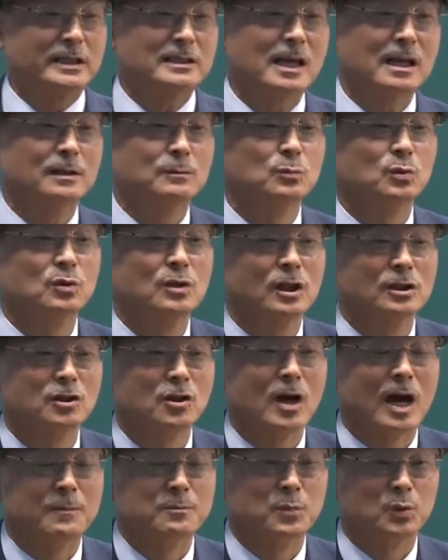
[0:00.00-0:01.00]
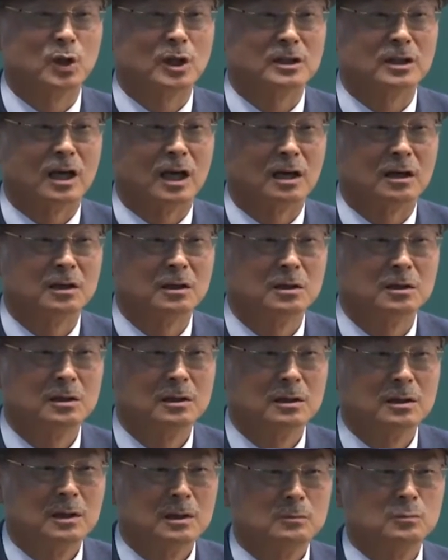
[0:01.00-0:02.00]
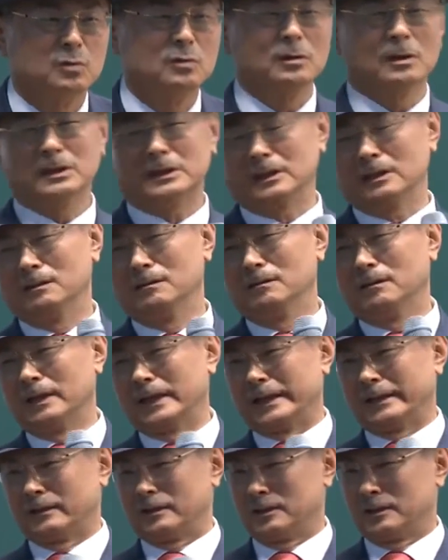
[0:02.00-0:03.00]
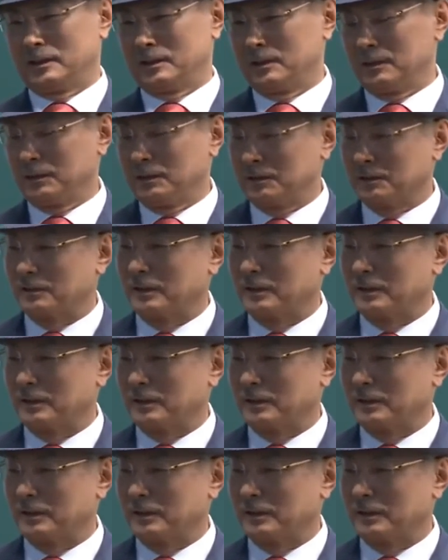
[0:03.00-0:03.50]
That company is going to collapse sooner or later.